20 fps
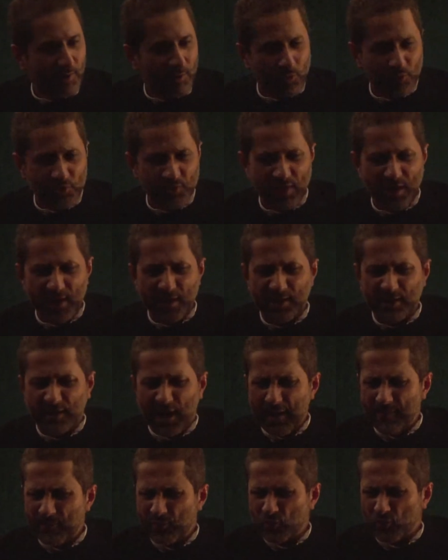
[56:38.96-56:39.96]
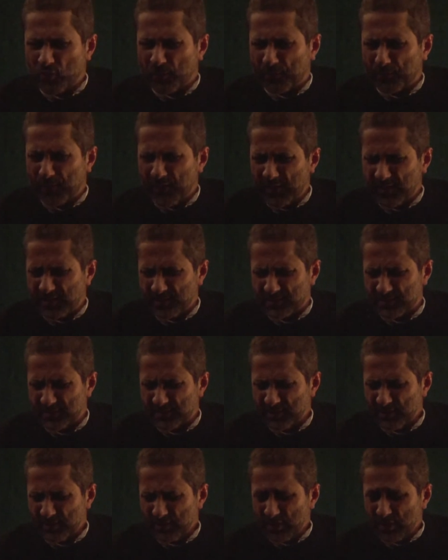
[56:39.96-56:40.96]
Hussein came to a
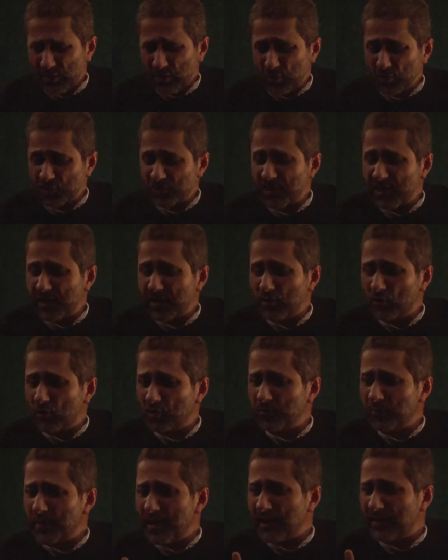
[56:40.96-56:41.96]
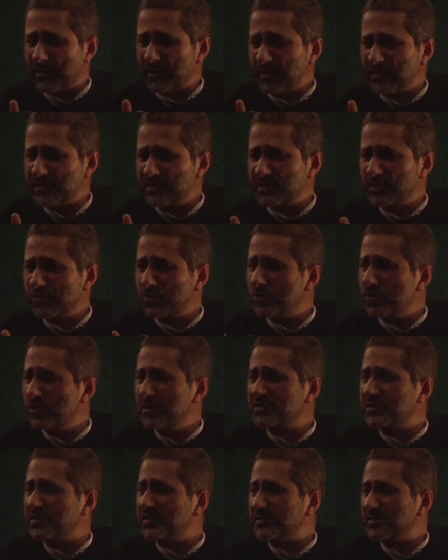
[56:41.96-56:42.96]
place Hussein looked back and he said, Who
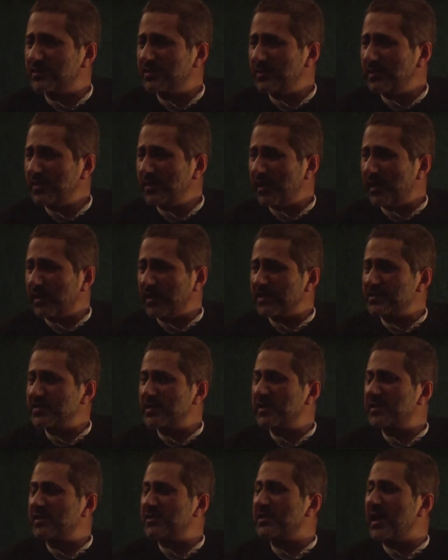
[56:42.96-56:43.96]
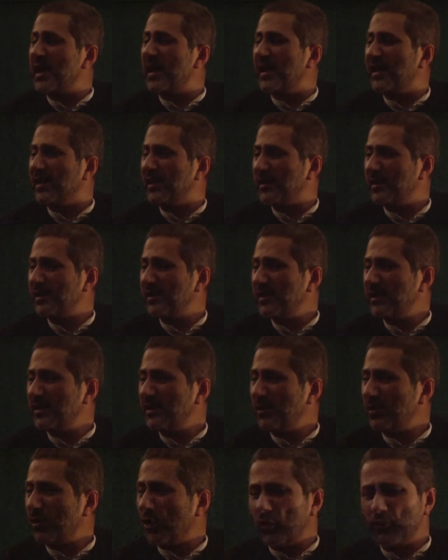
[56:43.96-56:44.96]
is it? And I said, It is I,
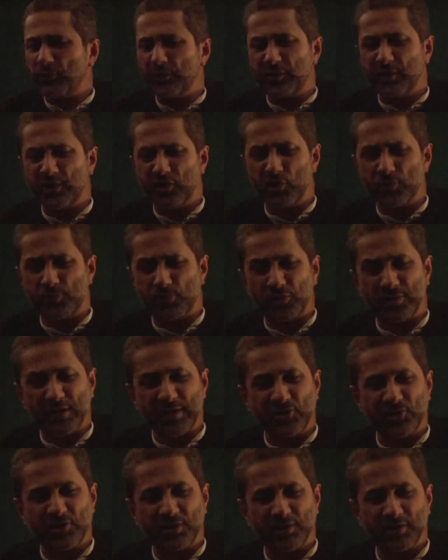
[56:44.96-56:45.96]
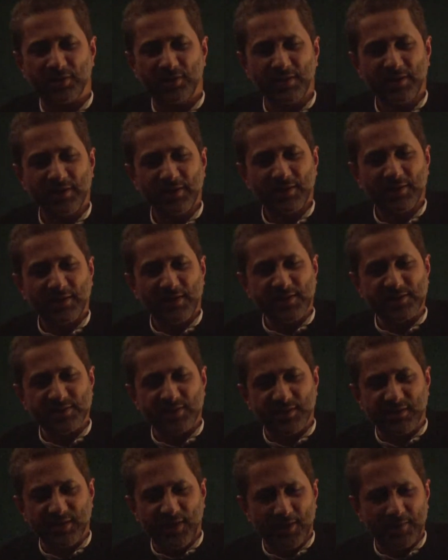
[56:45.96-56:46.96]
offering you protection. He
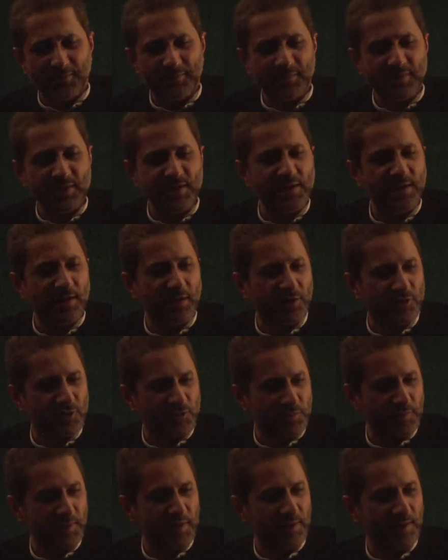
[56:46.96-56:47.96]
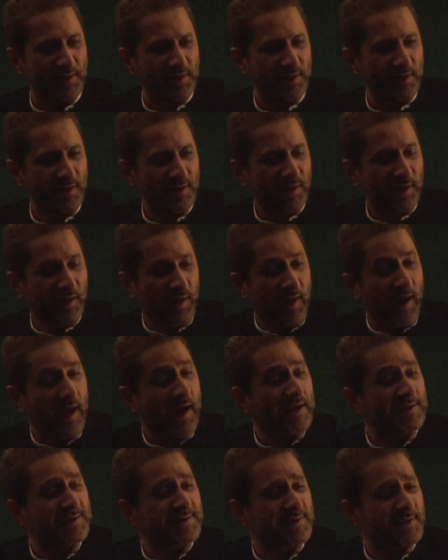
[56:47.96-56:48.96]
said, Come near to me. I
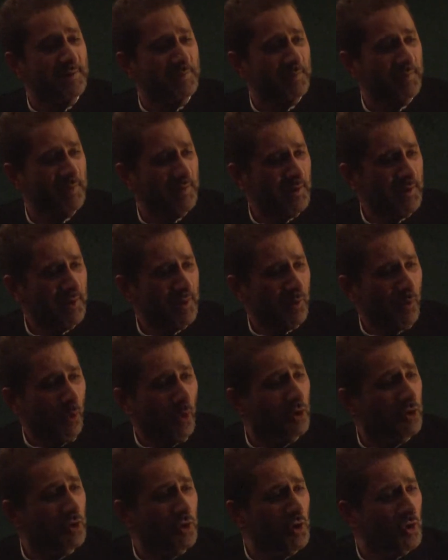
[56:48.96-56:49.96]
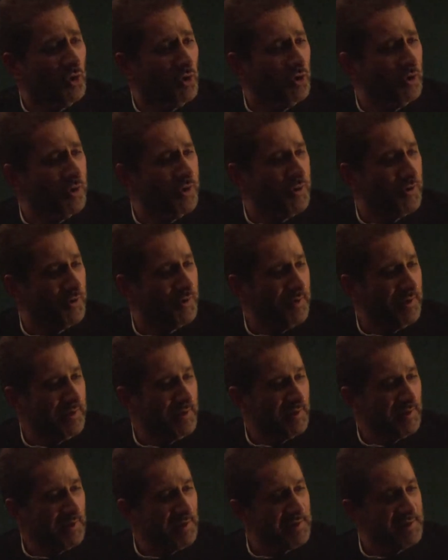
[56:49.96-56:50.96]
asked him, What do you do?
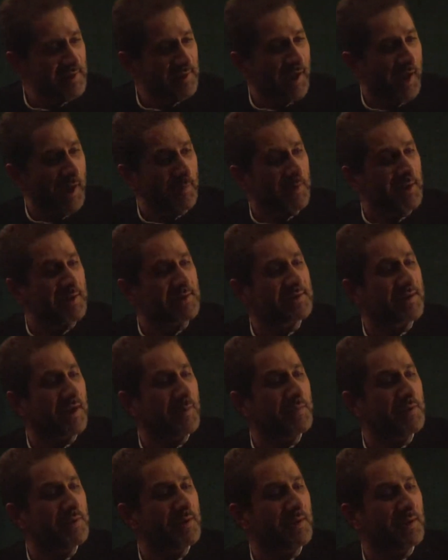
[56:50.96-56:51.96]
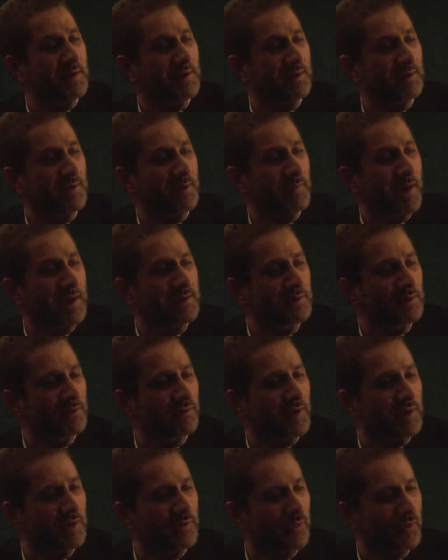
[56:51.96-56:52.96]
He said, I am examining the
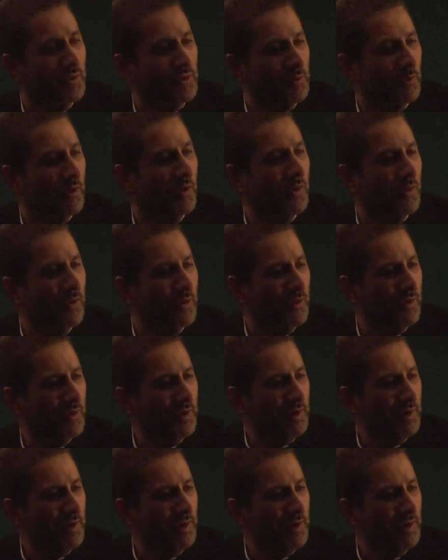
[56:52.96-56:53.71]
battlefield for tomorrow.